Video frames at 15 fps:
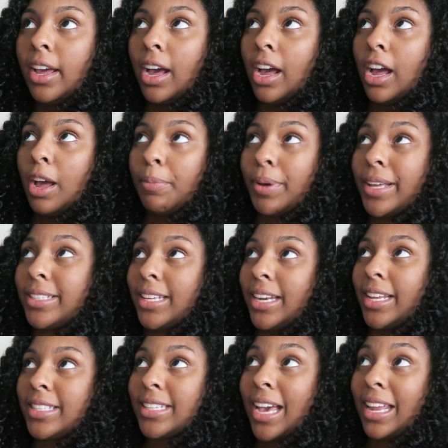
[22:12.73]
because it
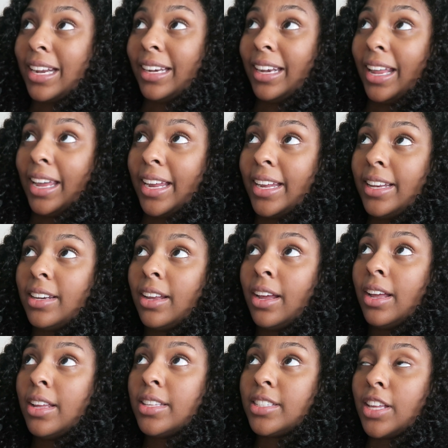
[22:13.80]
is kind of late.
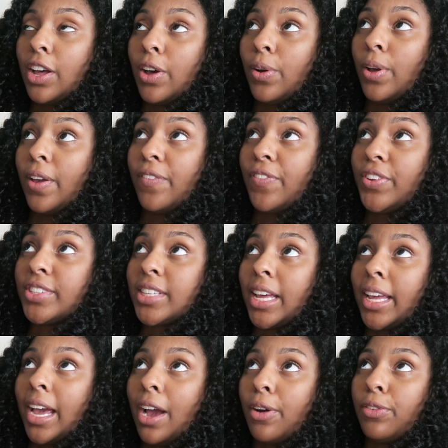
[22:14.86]
So if it's,
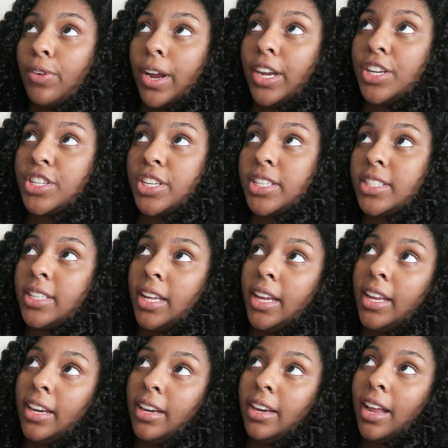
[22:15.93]
like, outrageous,
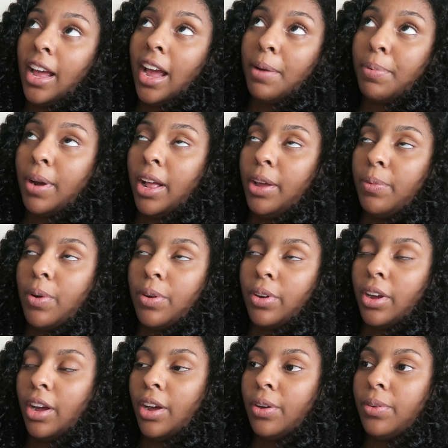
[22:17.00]
then I probably won't
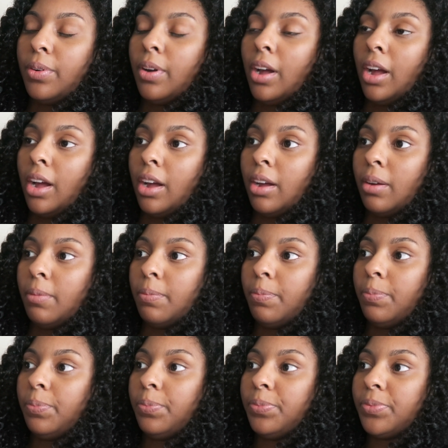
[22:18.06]
go.
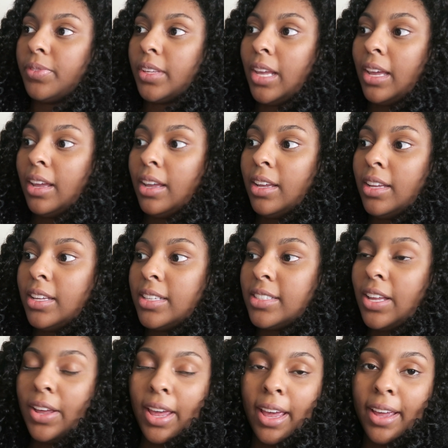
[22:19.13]

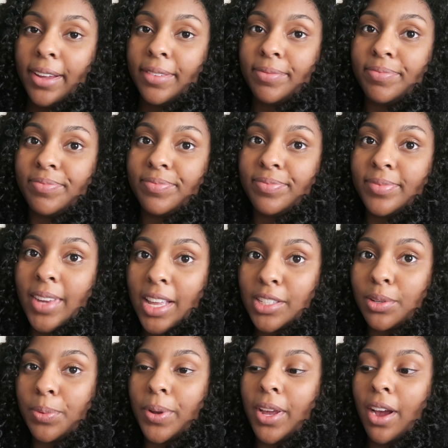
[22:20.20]
So yeah,
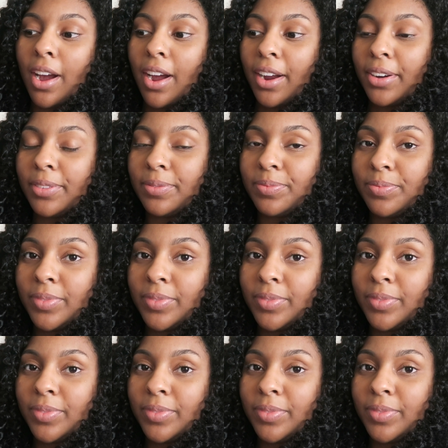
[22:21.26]
that's where we are.